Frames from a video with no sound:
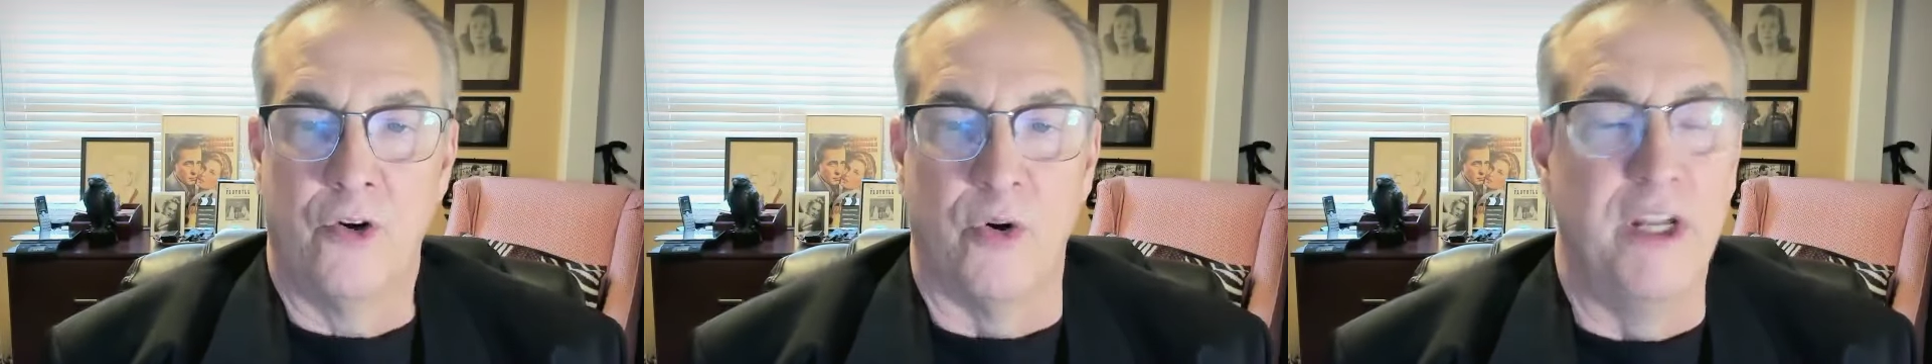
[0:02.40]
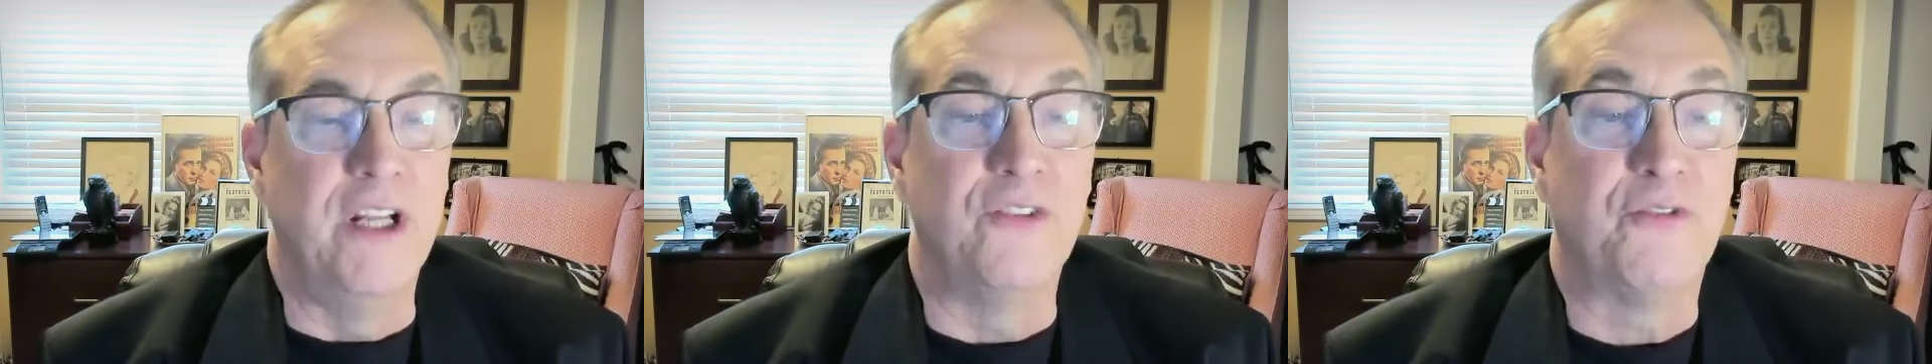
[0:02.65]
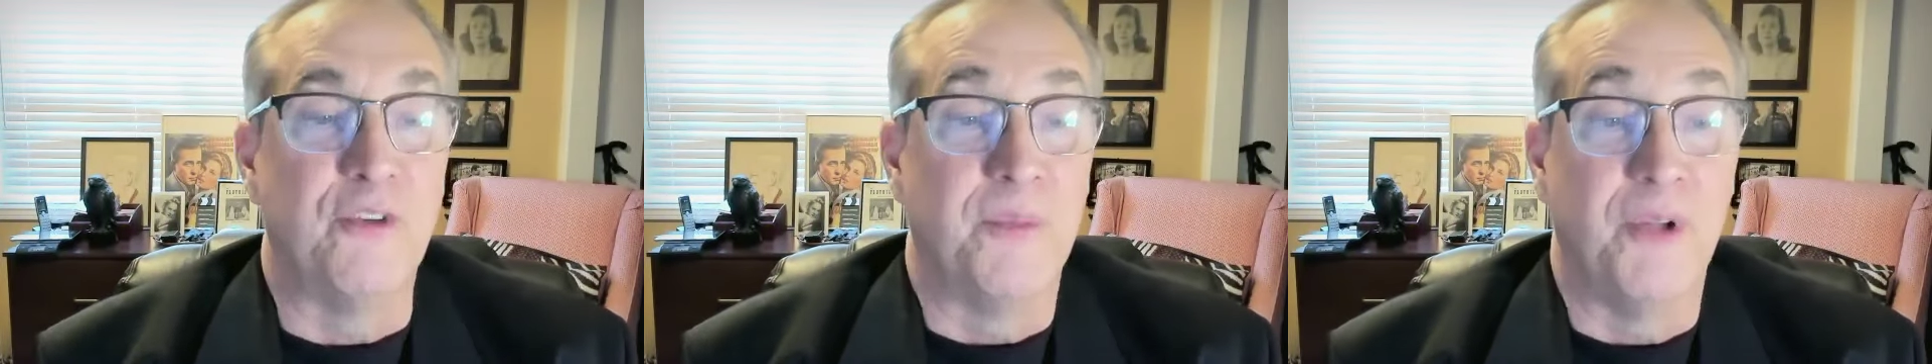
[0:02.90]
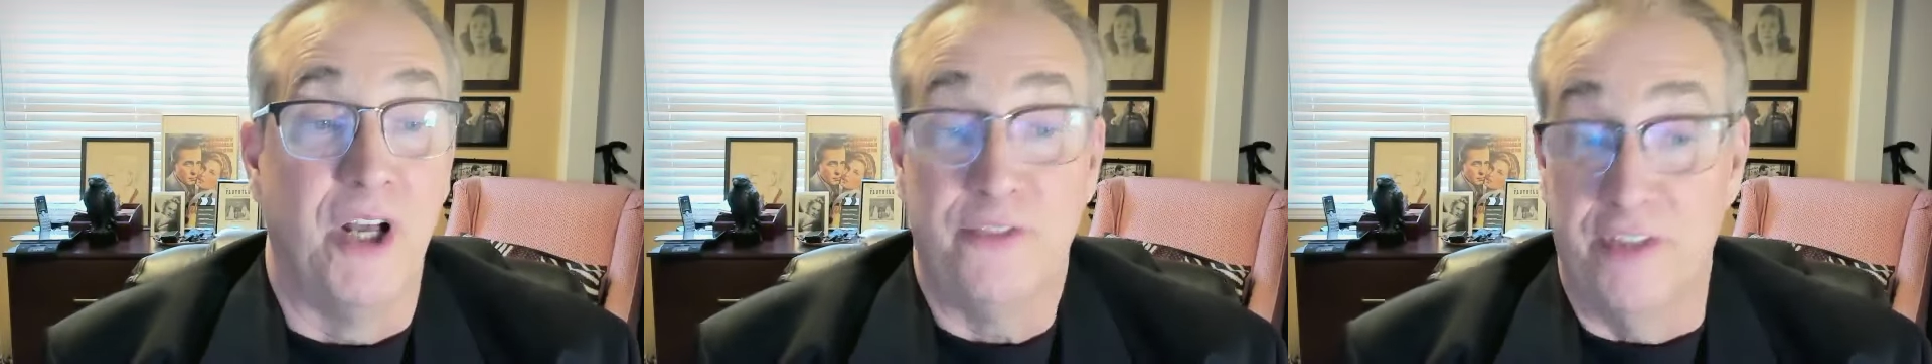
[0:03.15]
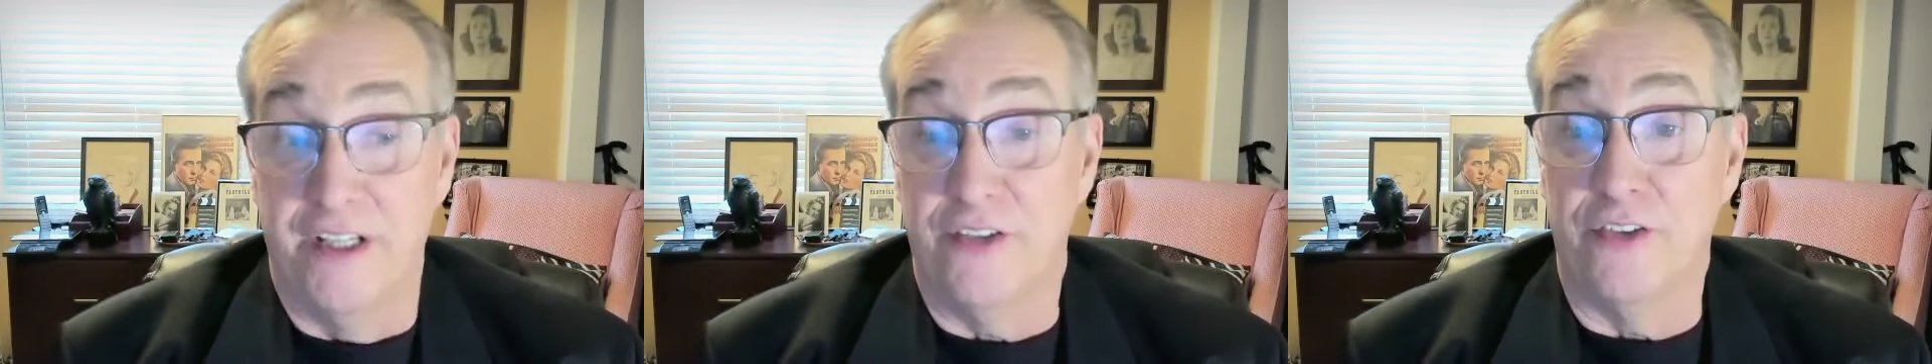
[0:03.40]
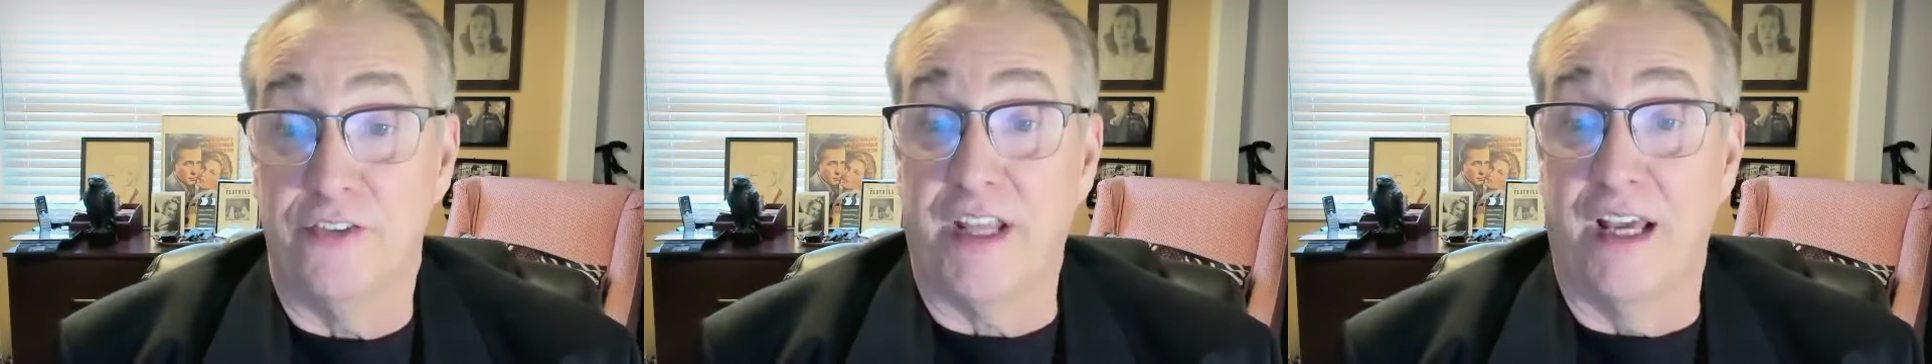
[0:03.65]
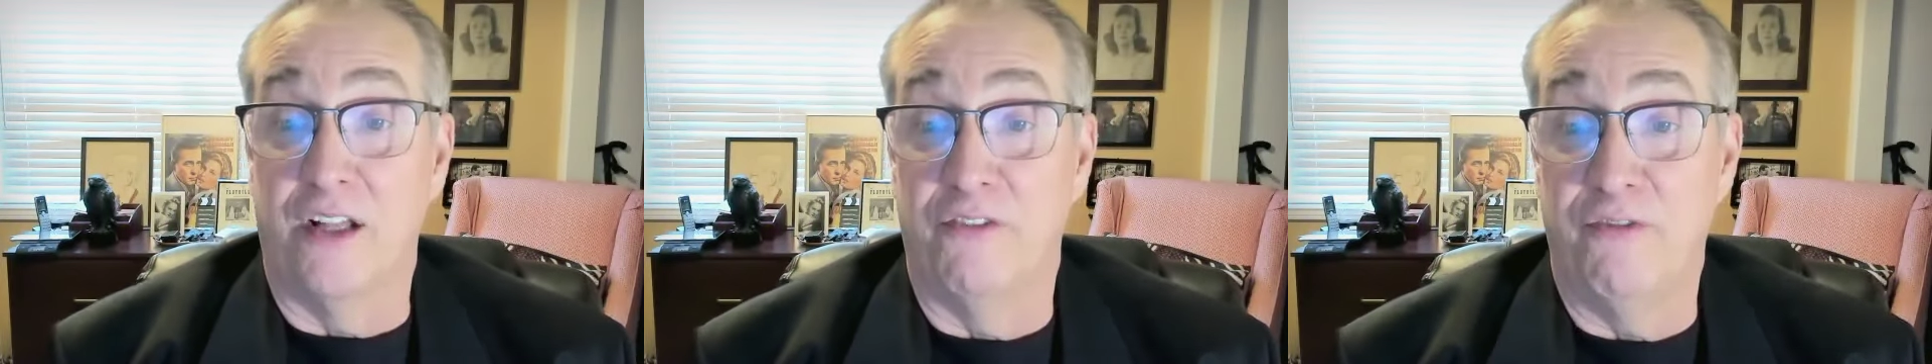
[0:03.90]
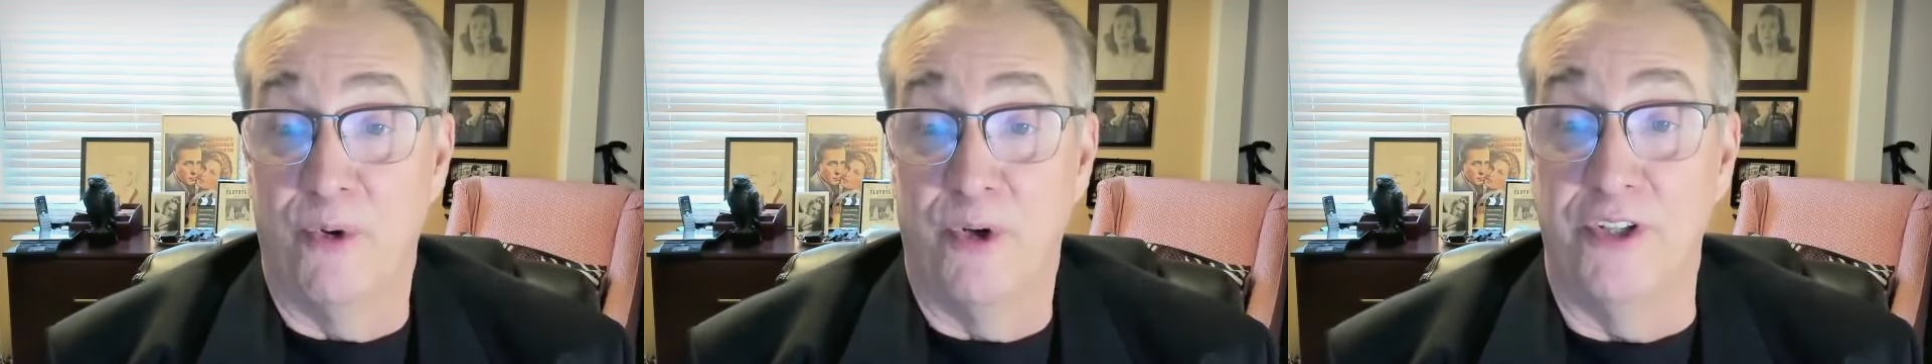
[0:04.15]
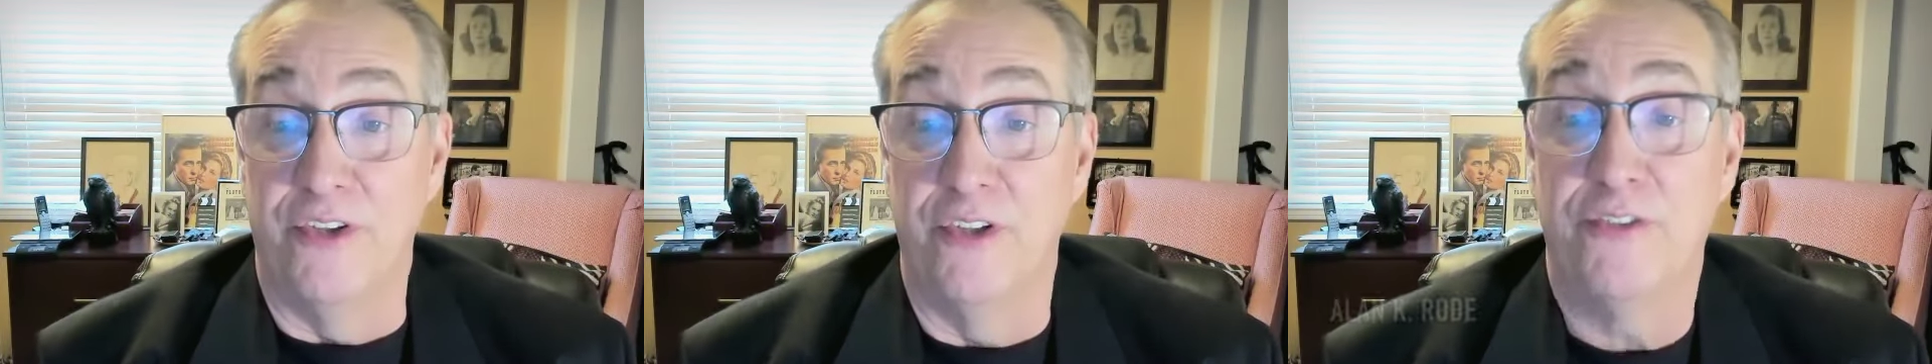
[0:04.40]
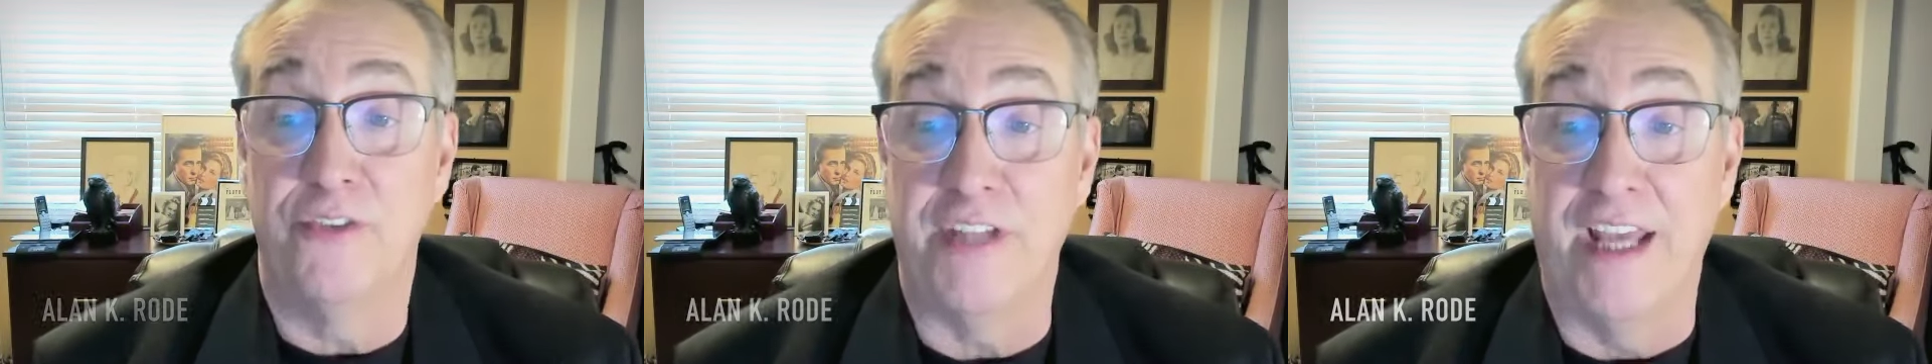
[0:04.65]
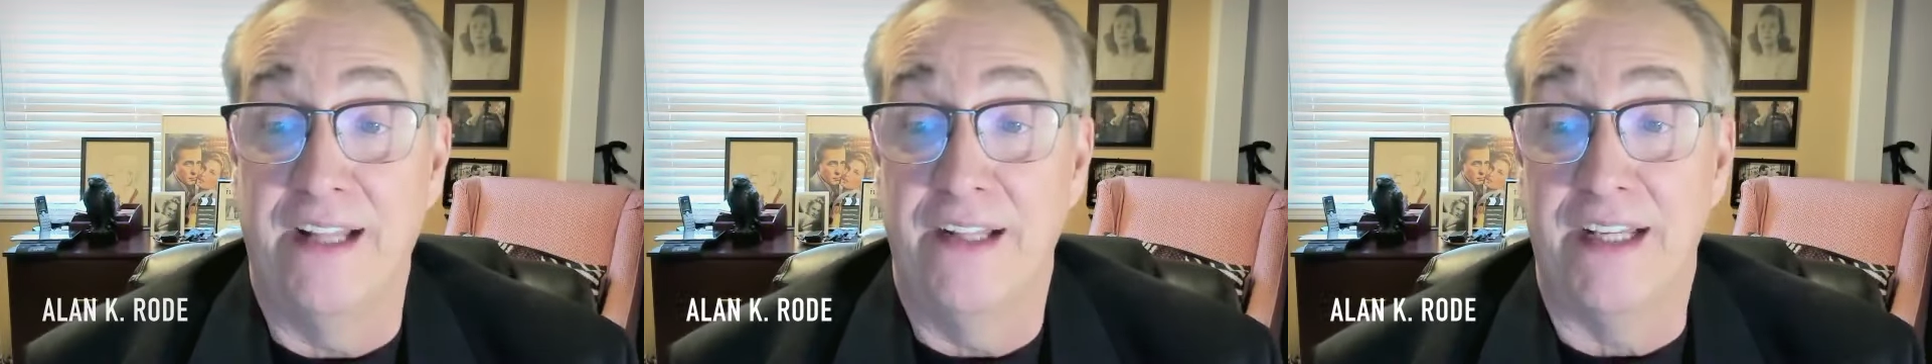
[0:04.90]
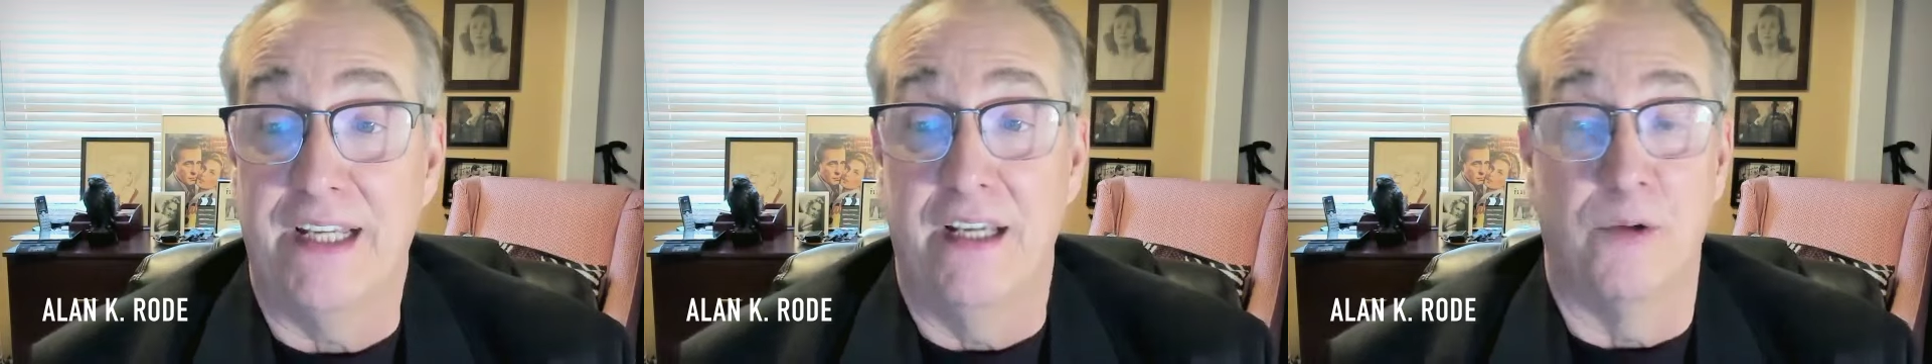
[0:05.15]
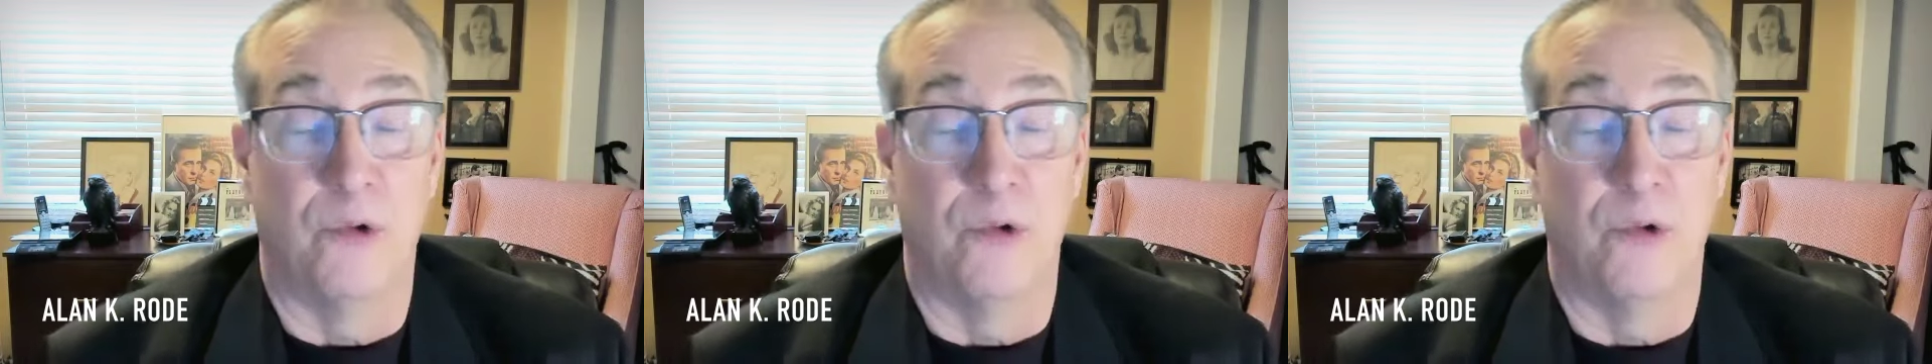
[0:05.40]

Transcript: Greetings from Los Angeles, California. This is Alan K.